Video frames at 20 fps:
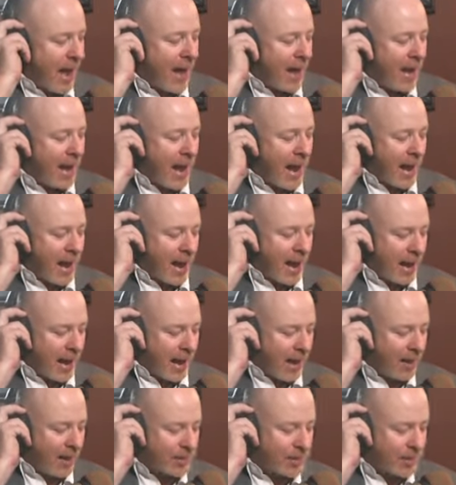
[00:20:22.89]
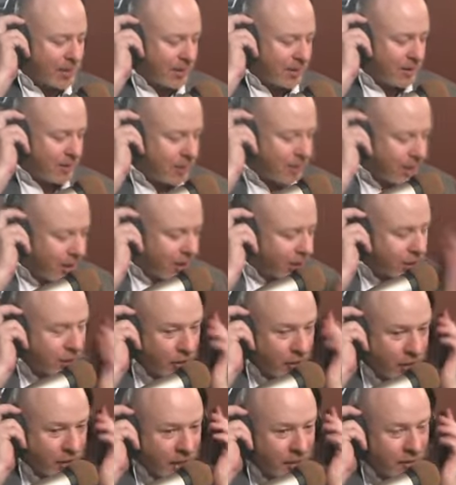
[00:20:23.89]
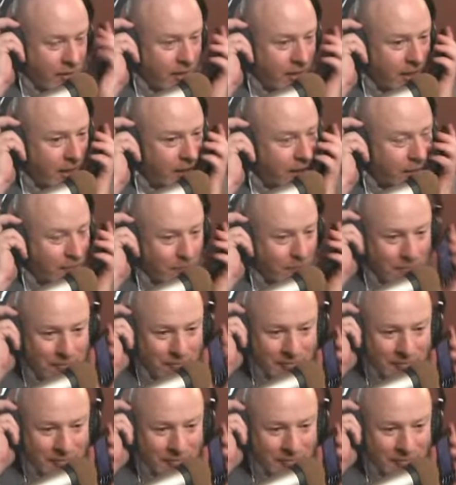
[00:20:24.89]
I listen. Tila, you still there? Tila?